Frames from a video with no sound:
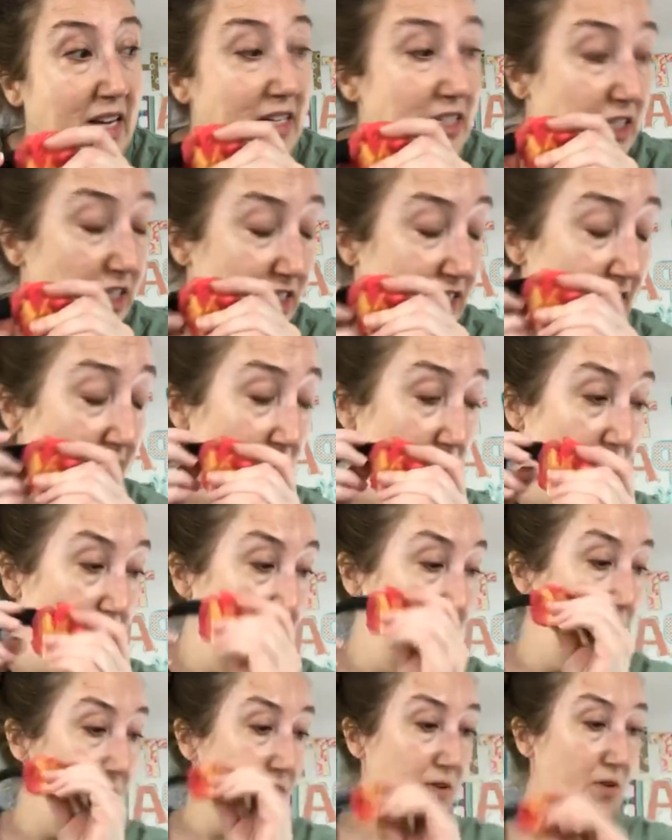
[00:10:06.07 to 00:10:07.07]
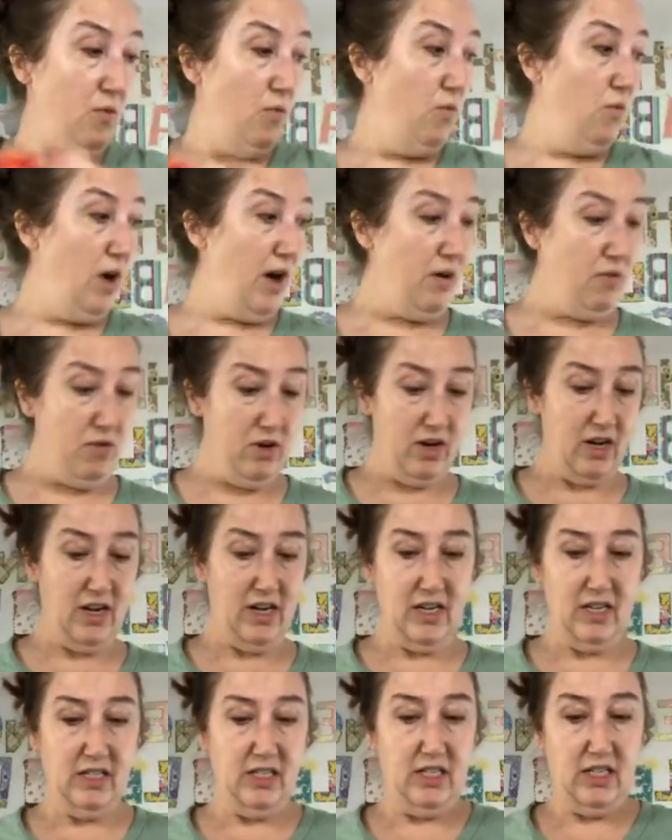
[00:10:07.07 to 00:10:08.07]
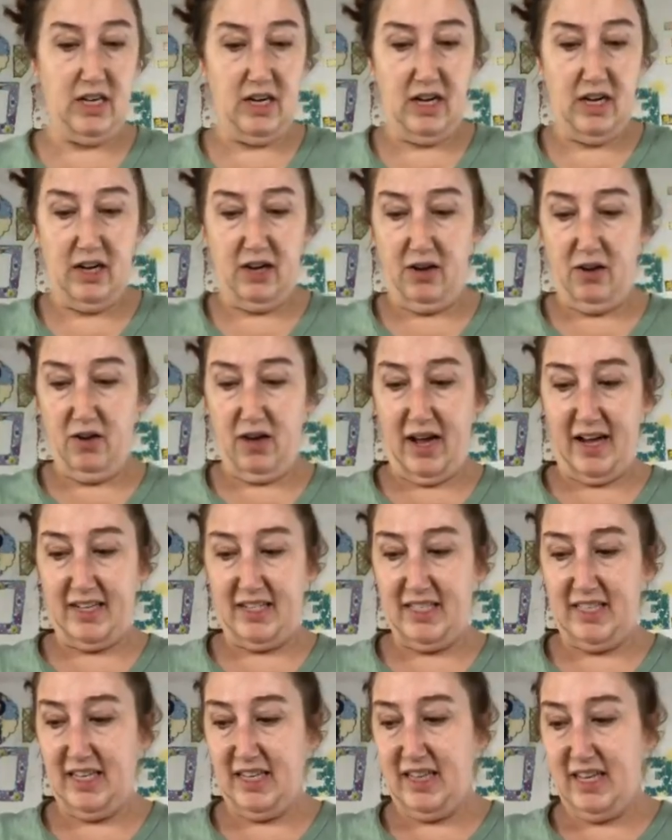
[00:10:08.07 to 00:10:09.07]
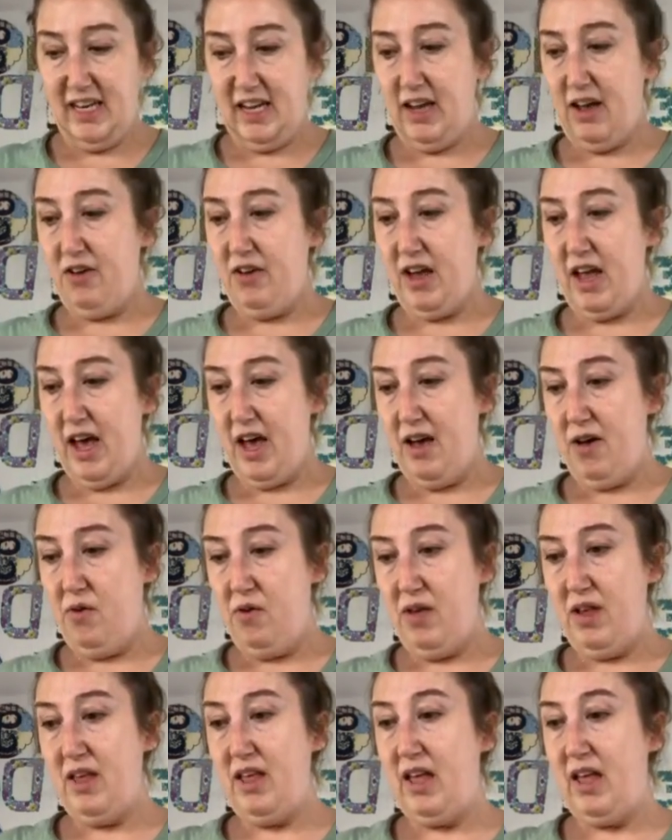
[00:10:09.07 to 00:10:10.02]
So what we're going to do, I did the yo-yo.